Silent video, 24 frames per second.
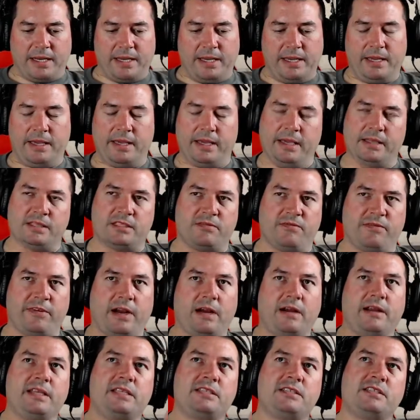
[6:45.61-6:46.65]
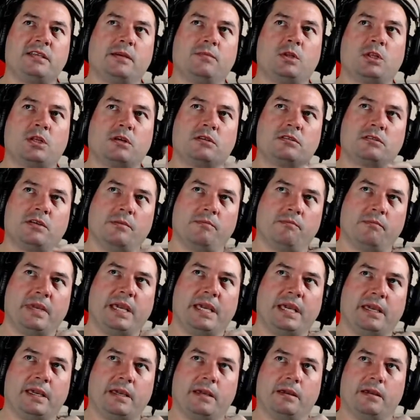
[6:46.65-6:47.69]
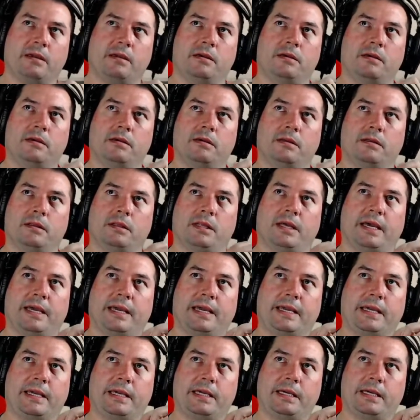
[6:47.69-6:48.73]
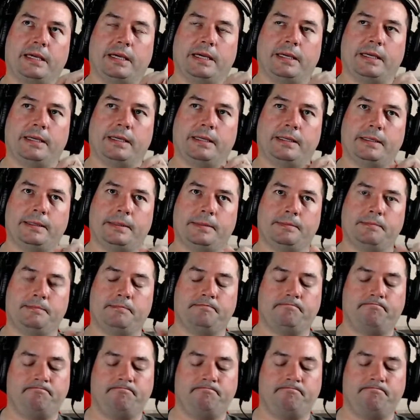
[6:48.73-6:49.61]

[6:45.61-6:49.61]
it's very similar to me, like I'm